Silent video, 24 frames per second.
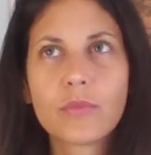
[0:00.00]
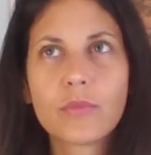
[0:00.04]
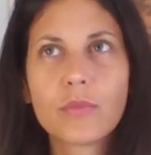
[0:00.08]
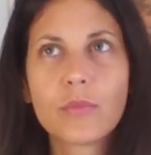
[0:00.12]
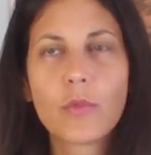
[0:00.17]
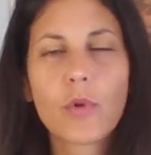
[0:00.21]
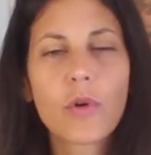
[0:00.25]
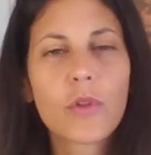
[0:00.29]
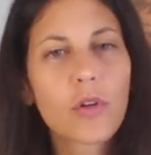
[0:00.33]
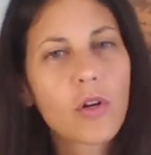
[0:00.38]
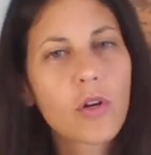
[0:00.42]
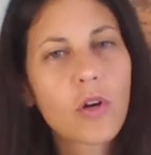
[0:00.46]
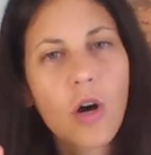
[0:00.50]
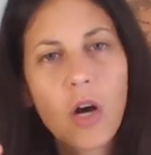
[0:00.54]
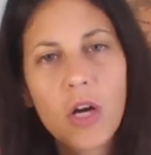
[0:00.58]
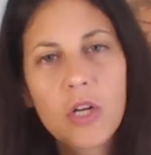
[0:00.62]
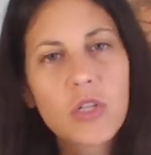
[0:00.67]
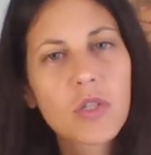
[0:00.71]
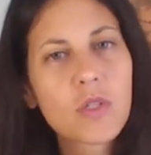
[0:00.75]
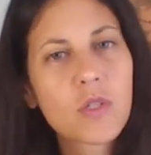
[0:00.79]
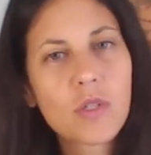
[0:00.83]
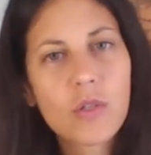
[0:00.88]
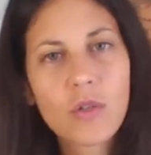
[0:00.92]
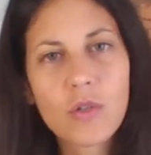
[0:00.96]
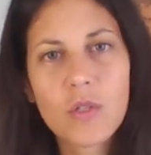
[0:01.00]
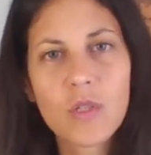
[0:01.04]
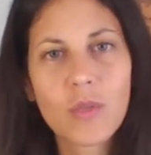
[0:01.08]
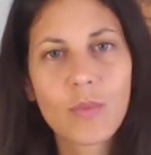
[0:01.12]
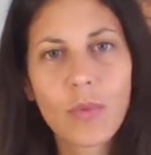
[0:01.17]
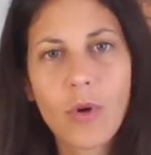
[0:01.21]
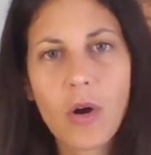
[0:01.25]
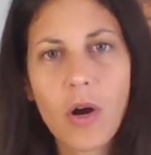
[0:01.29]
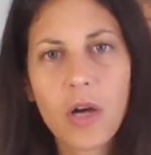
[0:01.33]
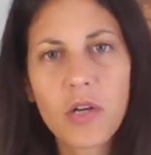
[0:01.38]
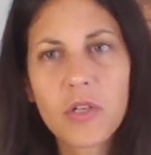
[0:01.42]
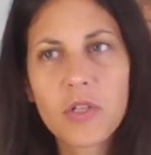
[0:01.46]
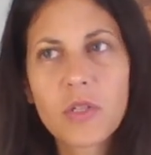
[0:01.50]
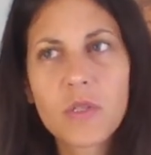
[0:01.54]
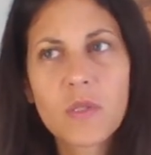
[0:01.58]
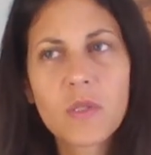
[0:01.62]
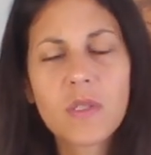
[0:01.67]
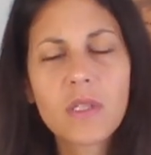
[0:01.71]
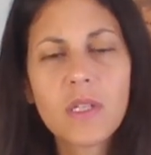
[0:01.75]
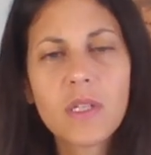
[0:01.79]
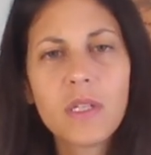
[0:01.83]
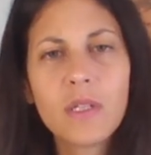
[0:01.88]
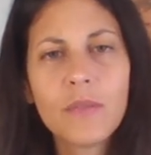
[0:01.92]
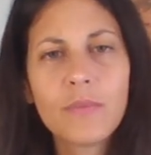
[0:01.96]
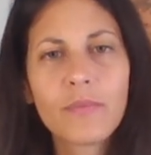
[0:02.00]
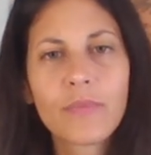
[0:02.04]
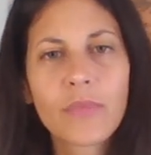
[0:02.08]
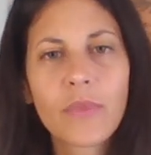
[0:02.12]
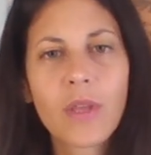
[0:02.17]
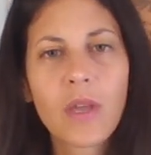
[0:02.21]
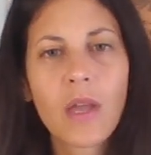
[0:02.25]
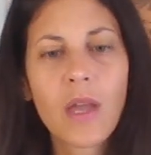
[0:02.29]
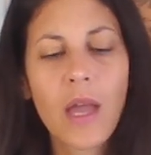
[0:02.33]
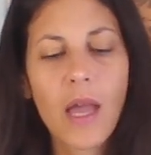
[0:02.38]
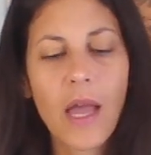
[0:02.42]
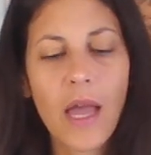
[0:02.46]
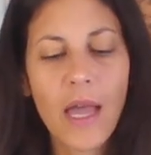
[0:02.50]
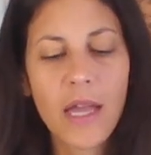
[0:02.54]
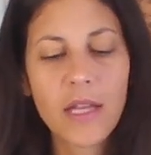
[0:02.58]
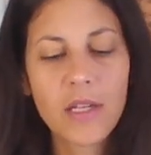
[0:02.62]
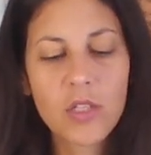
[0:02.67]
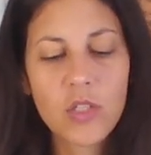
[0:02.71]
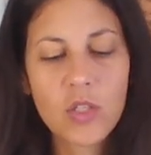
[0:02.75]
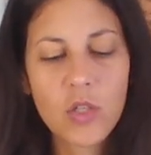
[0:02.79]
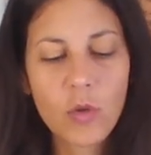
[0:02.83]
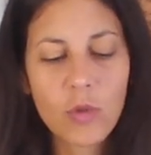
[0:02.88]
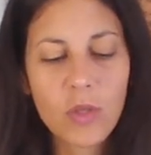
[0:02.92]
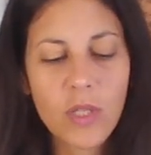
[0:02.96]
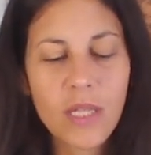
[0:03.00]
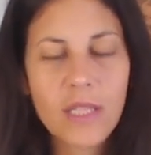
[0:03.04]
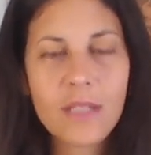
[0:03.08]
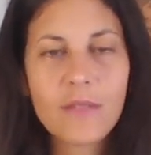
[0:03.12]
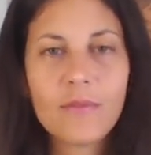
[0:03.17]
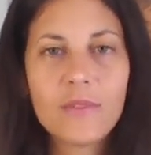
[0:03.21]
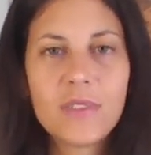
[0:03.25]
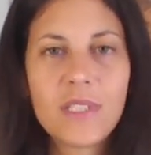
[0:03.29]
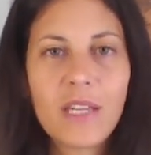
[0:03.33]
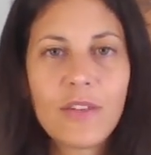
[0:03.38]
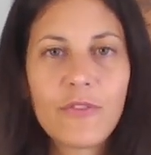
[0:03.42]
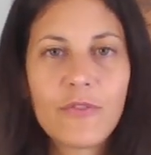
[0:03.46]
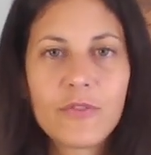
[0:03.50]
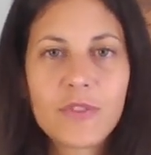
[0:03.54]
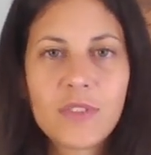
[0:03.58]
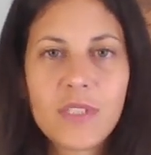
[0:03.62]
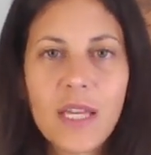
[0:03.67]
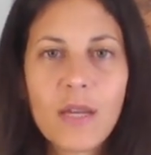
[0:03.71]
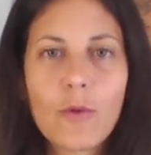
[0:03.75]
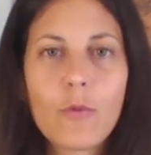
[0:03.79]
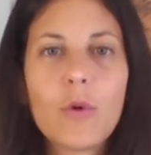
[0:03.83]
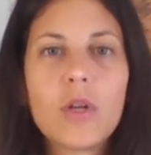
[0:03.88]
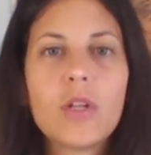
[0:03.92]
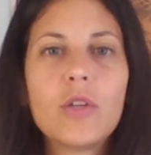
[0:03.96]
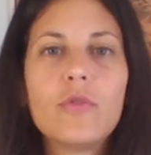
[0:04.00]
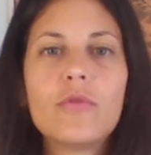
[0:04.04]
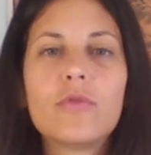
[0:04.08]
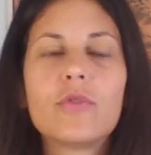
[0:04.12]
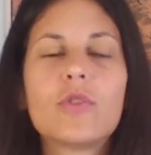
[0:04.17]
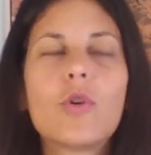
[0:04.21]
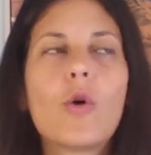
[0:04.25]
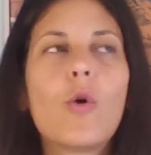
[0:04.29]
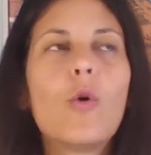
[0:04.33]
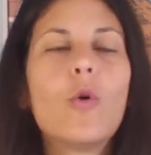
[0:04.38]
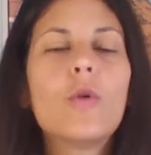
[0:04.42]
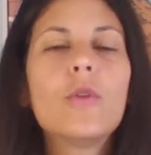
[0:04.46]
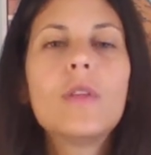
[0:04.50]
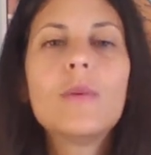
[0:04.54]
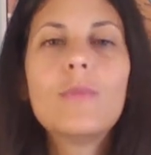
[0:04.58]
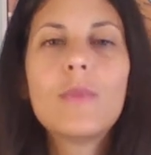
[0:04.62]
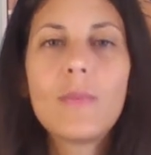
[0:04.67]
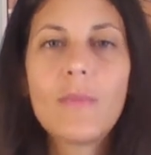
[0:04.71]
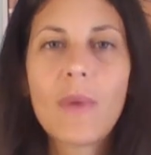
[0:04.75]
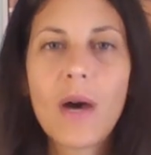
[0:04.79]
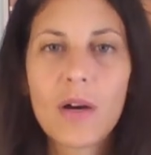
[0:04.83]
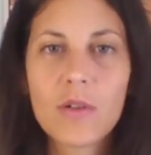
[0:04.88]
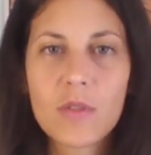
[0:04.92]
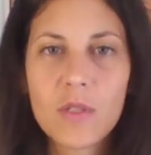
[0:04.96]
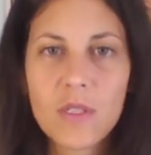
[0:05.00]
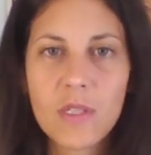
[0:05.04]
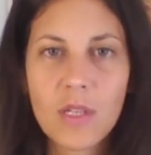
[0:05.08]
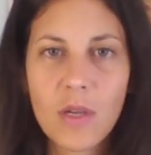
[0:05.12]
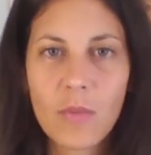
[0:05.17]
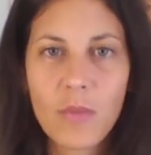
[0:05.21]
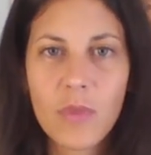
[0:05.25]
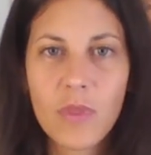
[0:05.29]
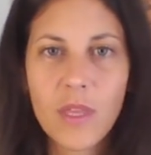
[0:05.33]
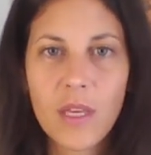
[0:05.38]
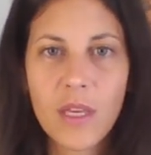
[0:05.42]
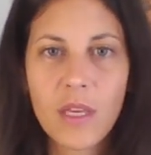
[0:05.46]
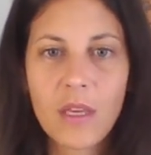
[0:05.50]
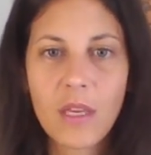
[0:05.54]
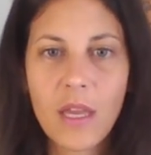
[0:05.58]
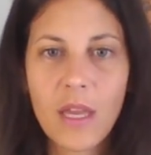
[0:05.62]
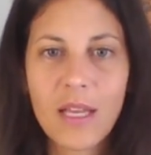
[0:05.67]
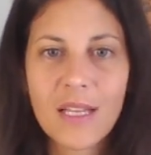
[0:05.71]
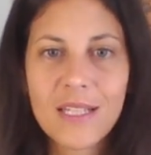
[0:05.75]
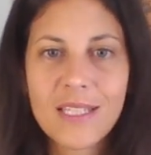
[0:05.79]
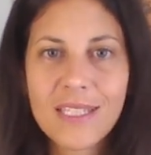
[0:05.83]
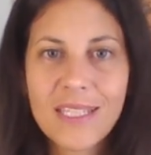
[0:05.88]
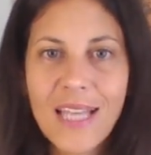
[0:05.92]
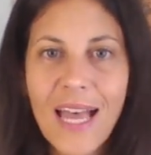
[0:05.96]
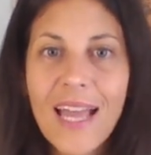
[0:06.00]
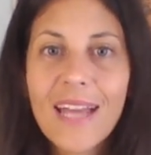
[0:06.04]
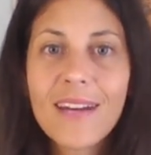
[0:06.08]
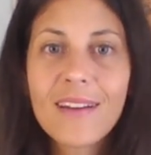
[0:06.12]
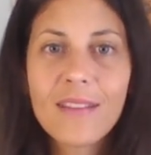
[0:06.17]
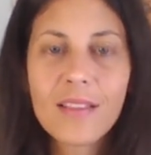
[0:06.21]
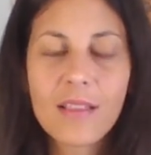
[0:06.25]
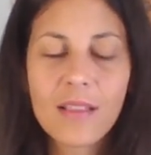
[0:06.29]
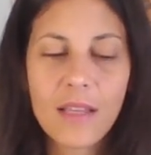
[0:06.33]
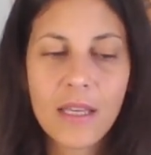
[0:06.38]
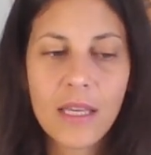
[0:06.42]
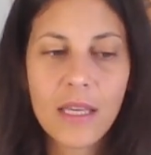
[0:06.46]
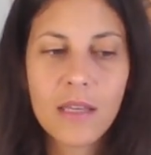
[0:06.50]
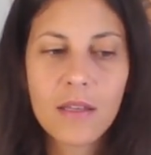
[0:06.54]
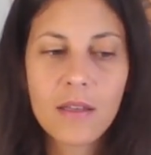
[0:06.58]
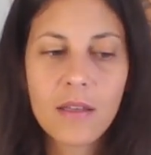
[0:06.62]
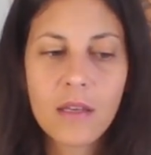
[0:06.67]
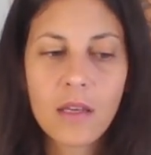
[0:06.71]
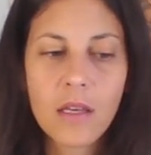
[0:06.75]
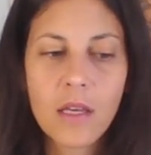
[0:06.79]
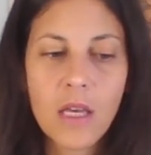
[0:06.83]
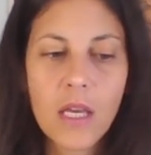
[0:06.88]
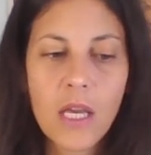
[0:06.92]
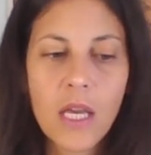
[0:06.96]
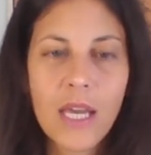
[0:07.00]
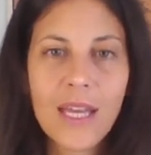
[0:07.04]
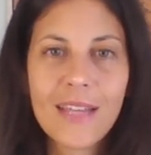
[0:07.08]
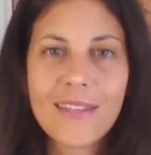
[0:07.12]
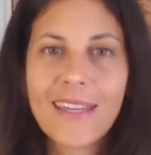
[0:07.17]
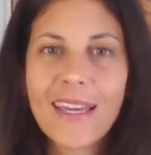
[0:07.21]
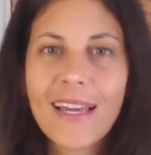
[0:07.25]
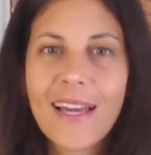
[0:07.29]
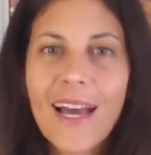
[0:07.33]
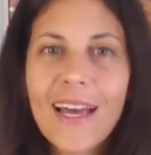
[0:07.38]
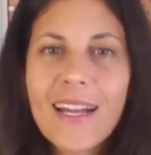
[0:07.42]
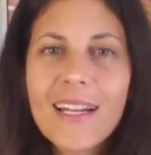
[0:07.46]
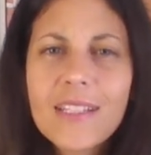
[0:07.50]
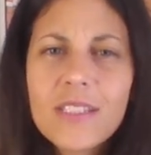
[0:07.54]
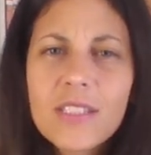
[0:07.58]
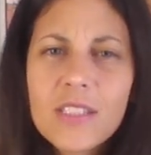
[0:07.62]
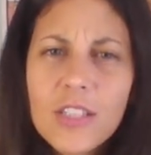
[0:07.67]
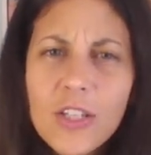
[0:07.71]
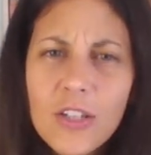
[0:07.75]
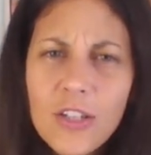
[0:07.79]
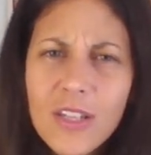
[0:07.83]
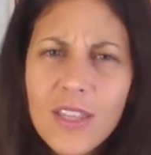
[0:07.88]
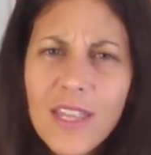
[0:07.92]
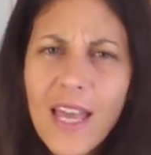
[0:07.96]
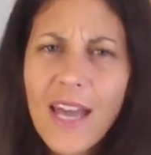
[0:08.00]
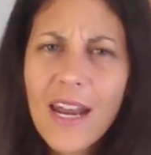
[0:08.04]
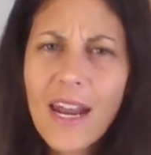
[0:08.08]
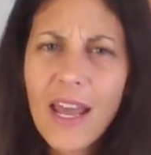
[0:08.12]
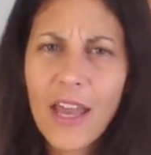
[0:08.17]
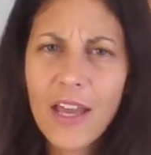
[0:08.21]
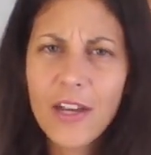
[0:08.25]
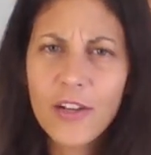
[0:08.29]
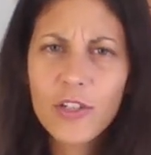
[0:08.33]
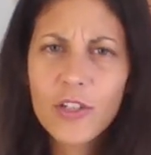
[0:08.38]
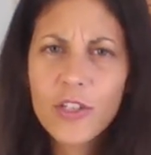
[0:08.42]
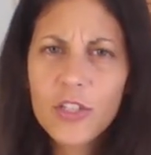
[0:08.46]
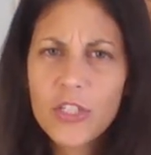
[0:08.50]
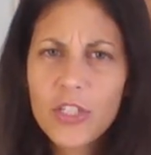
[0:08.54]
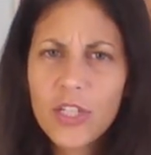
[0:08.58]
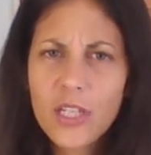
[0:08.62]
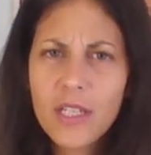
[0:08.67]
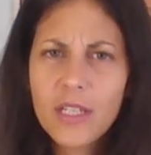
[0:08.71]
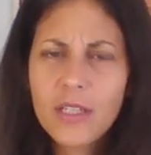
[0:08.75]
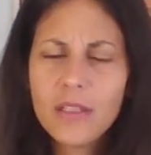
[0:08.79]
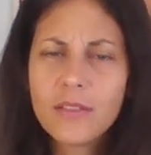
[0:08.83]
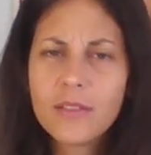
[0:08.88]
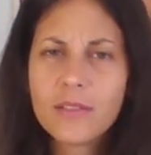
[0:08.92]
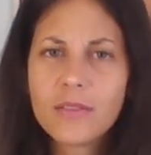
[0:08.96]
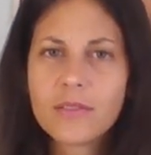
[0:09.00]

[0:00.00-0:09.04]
whether consciously or subconsciously and so they they've t- when you've told them about something excitedly they kind of took that energy